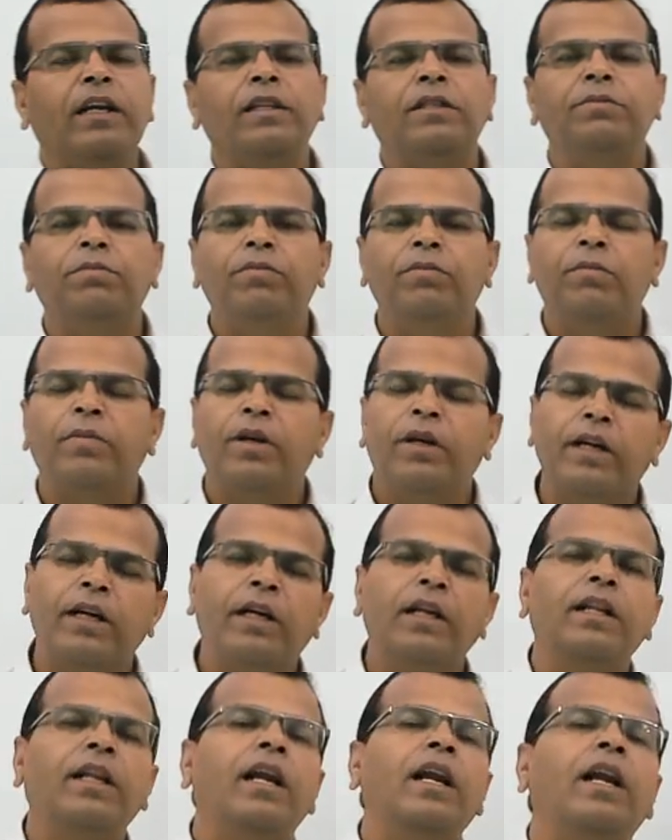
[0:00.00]
is
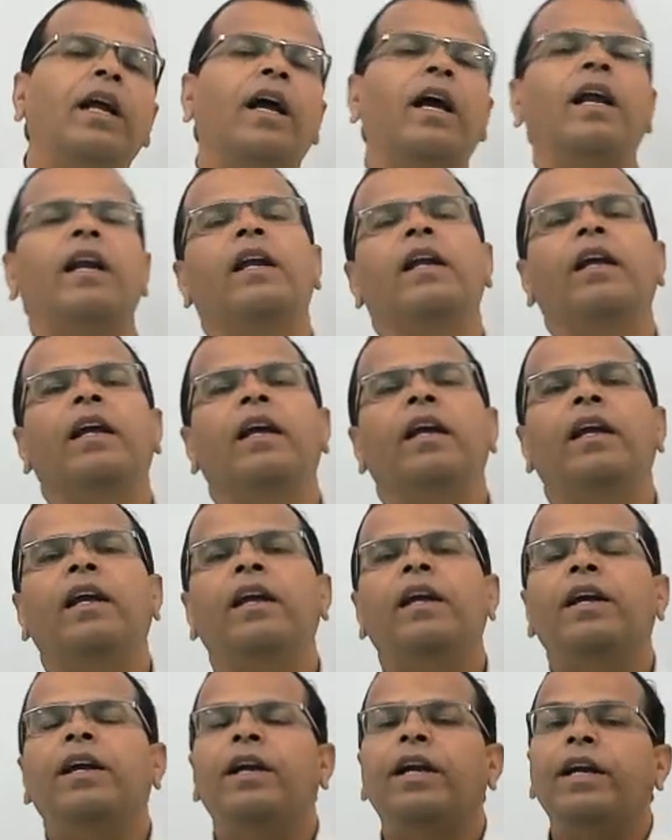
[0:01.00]
greater than Na,
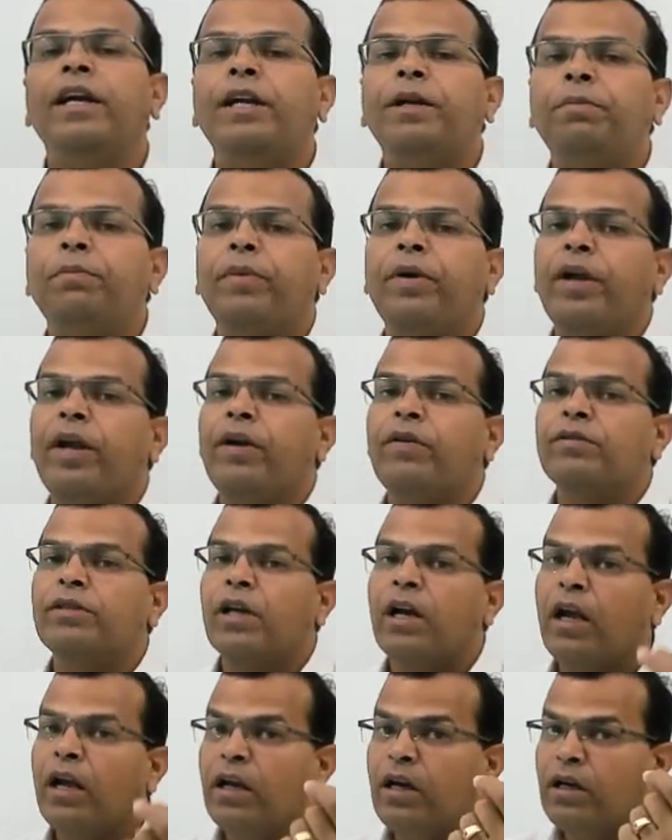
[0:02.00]
it
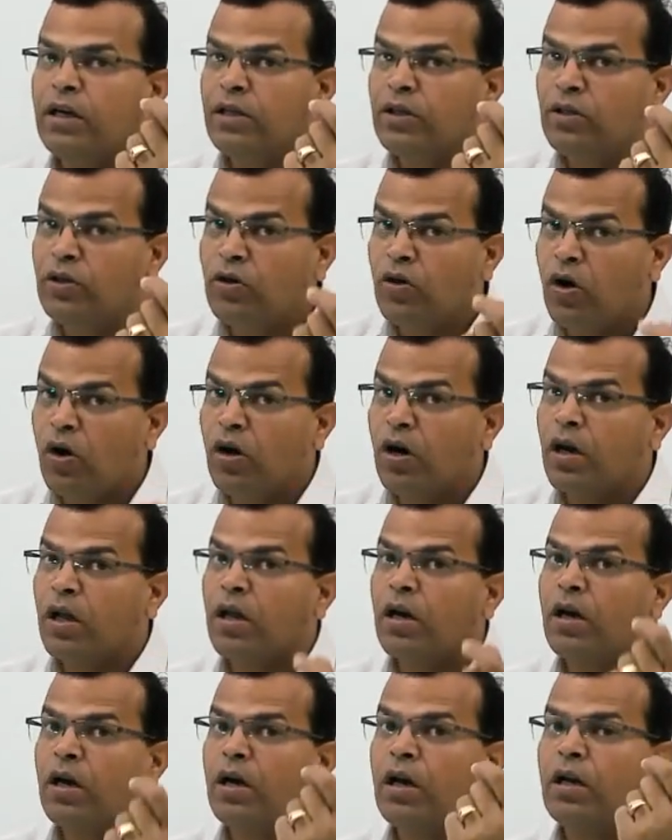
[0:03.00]
behaves like
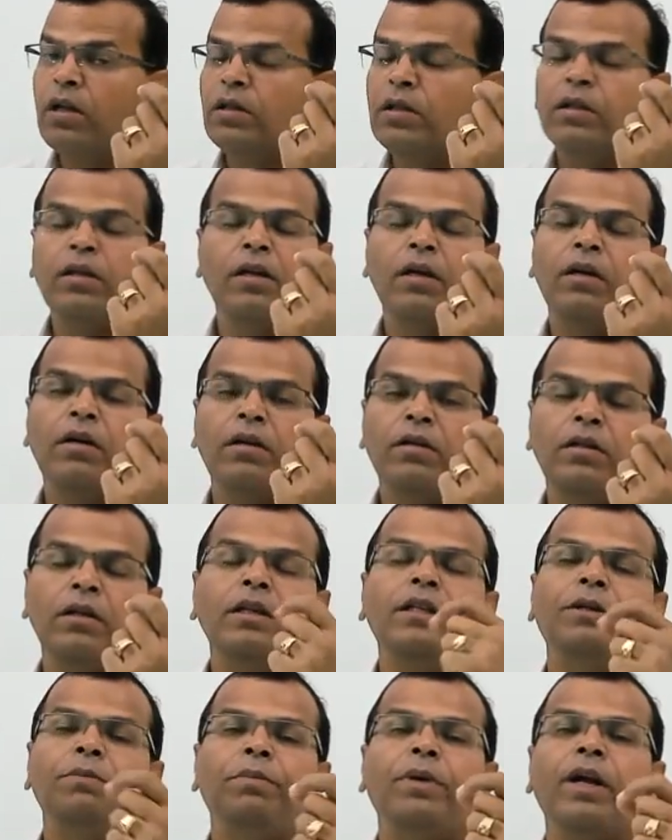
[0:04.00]
donor, uh,
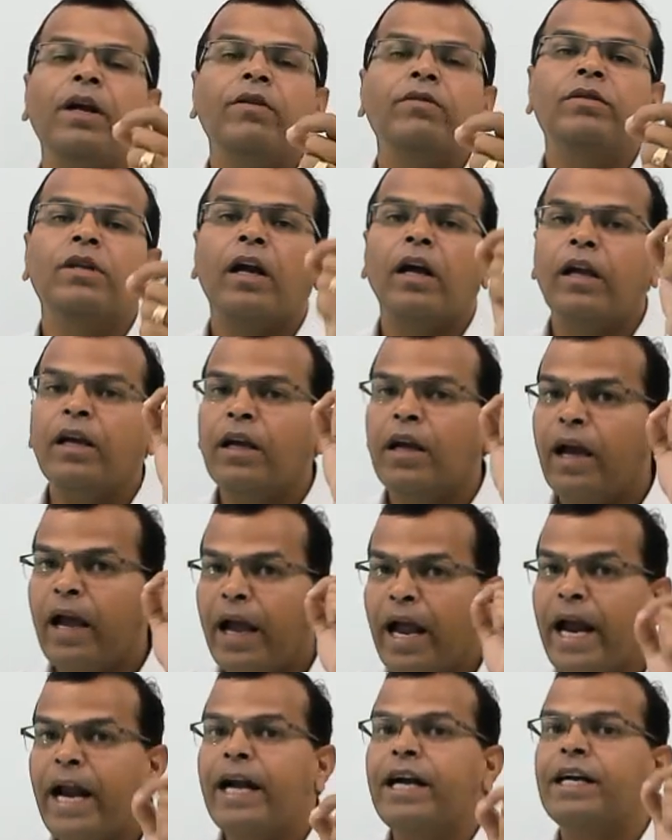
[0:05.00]
it behaves like
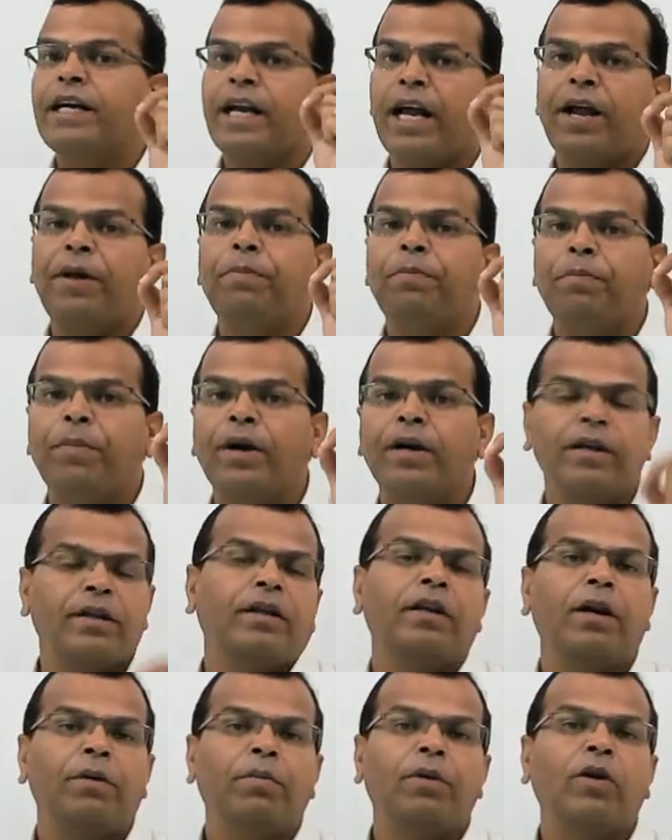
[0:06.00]
N-type
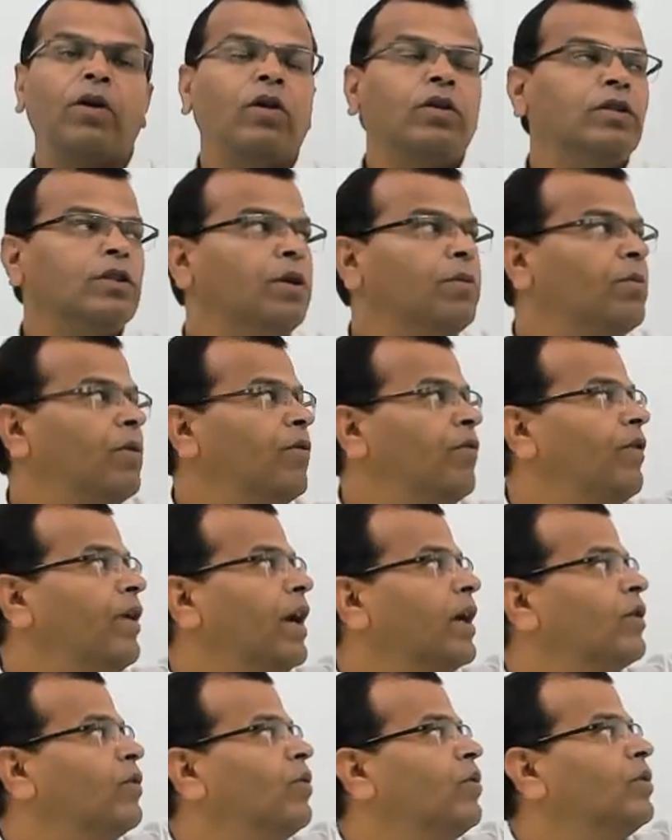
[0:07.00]
material because number of
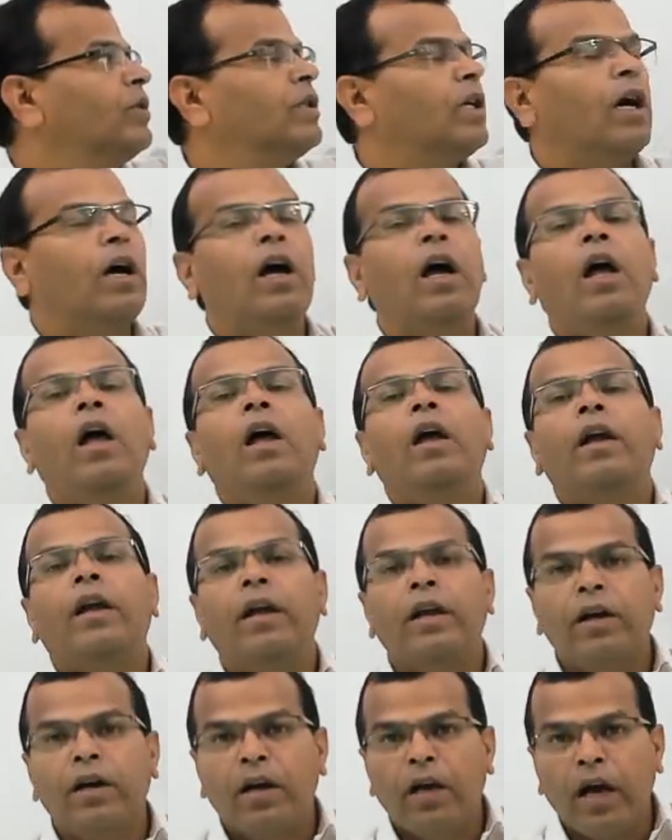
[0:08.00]
electrons
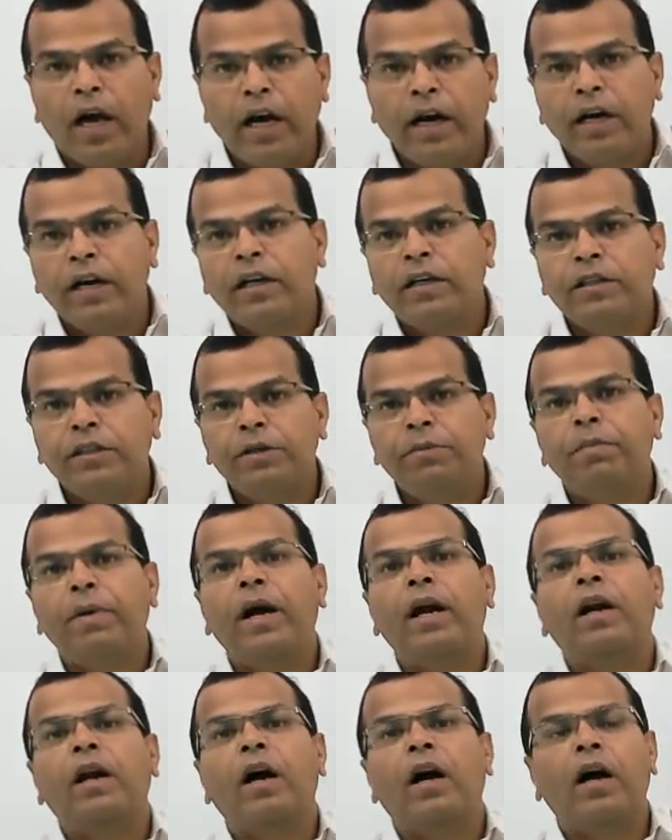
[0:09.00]
in conduction
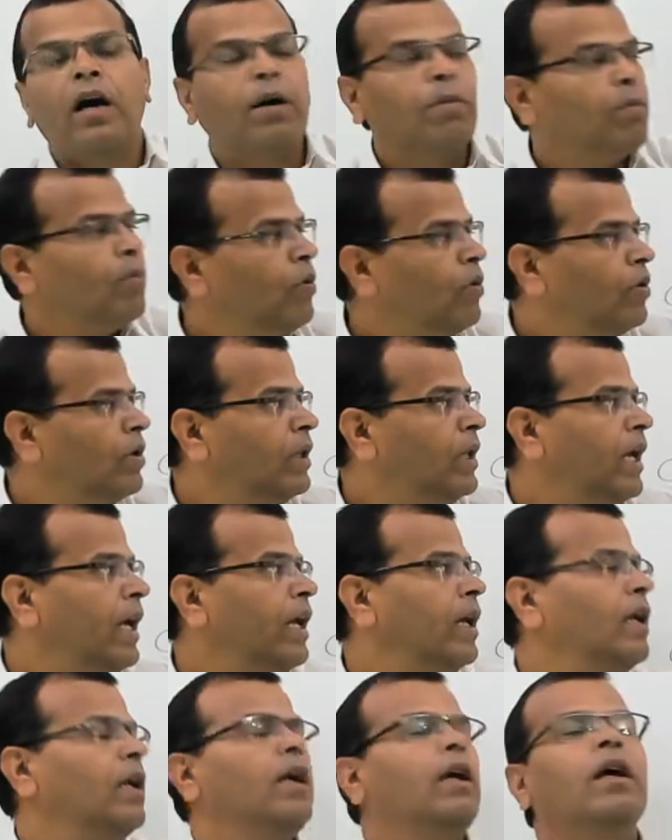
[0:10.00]
band are more
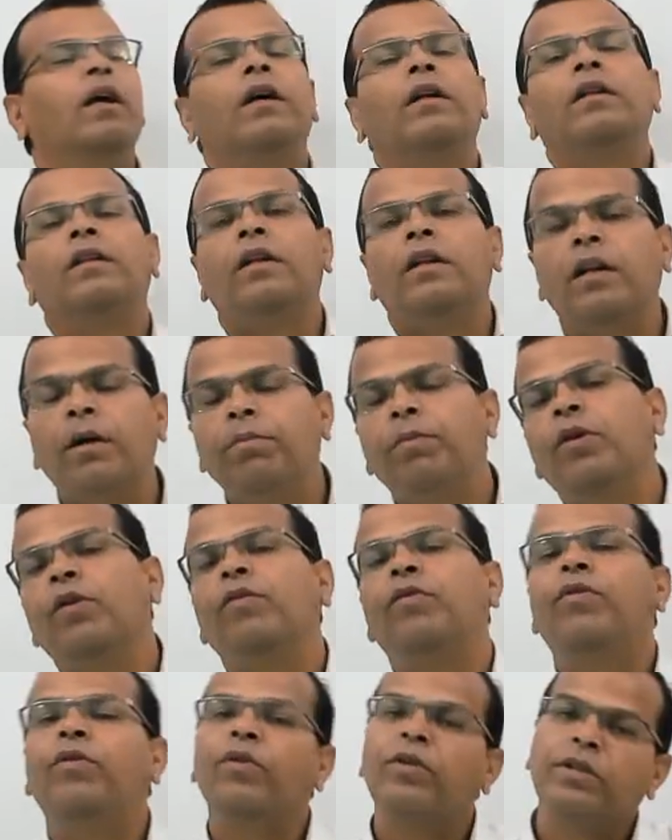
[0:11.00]
than the
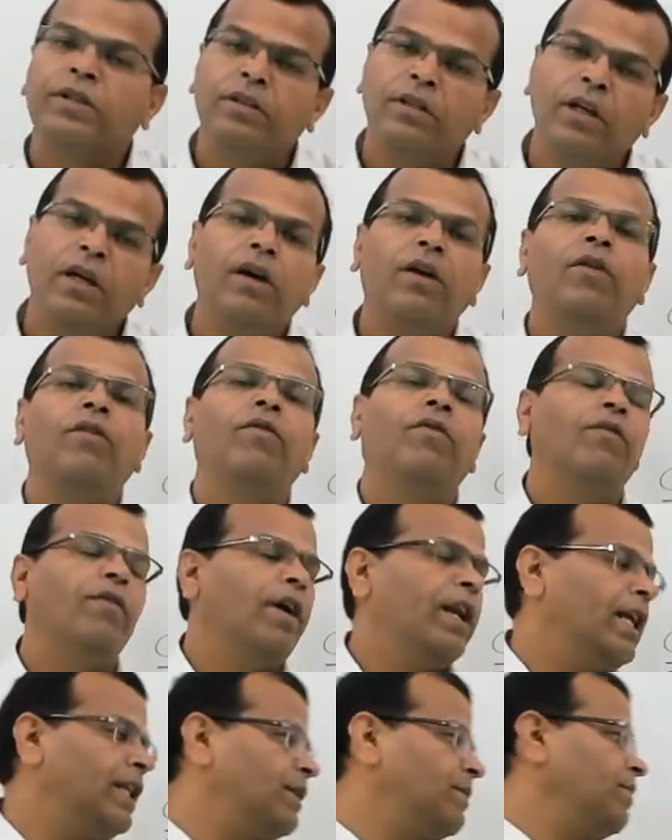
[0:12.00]
number of holes in the
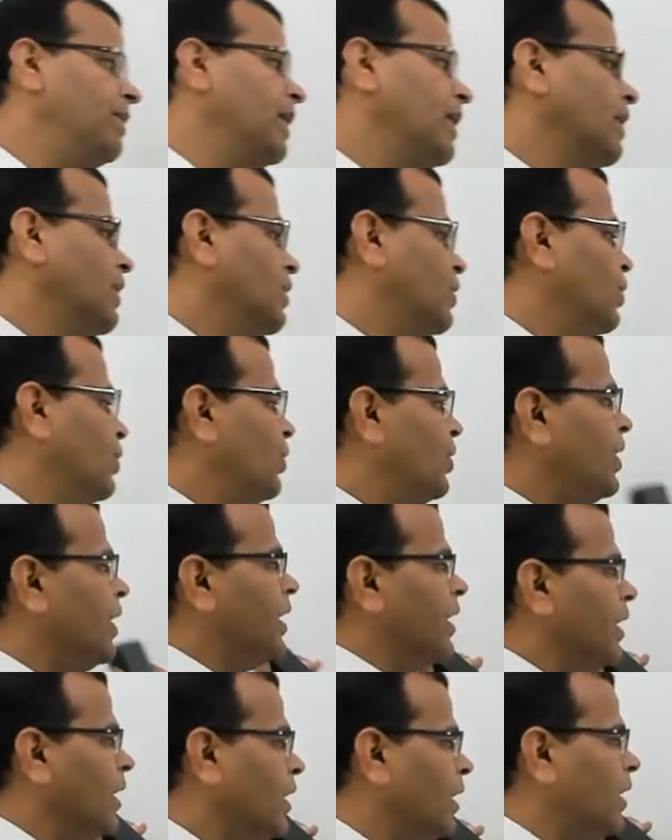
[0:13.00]
valence band. So
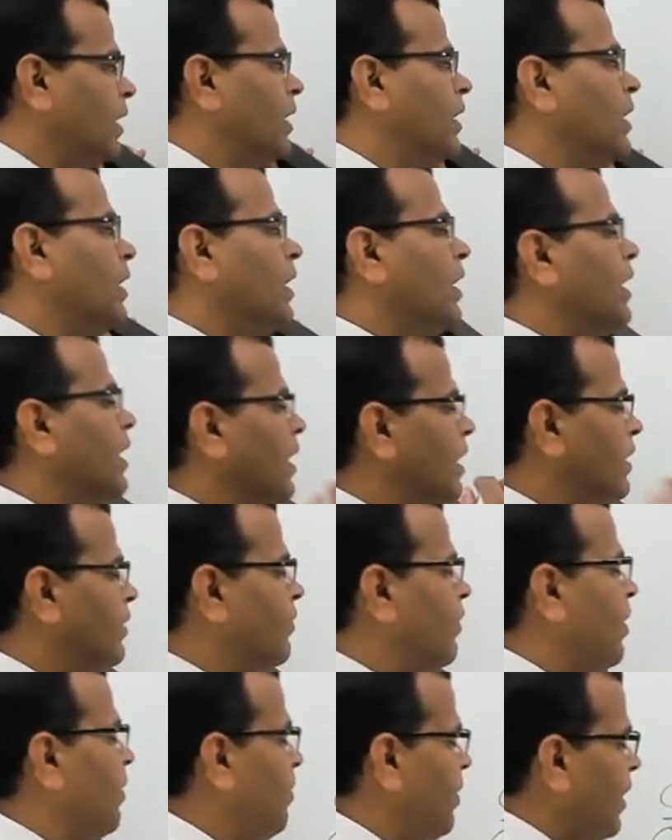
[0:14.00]
here
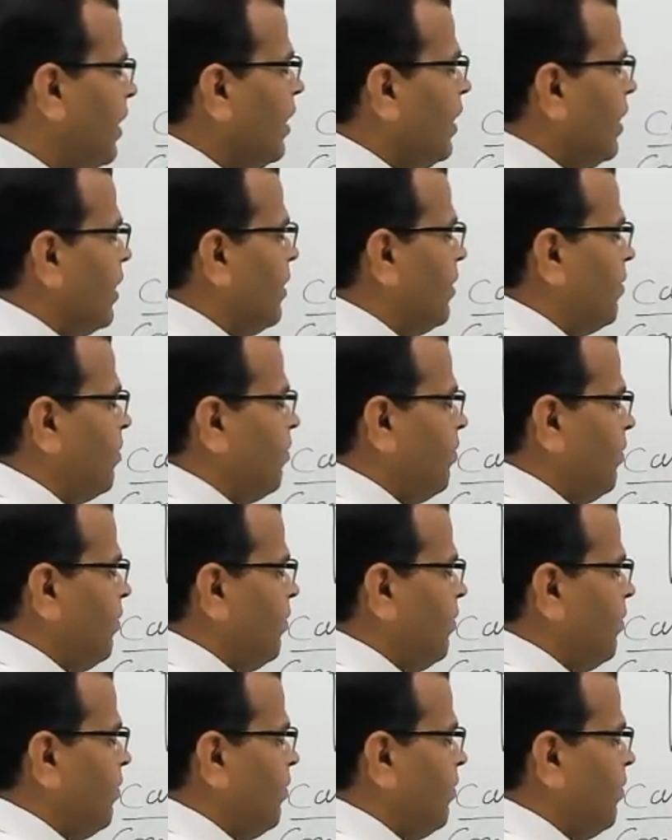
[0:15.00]
it will be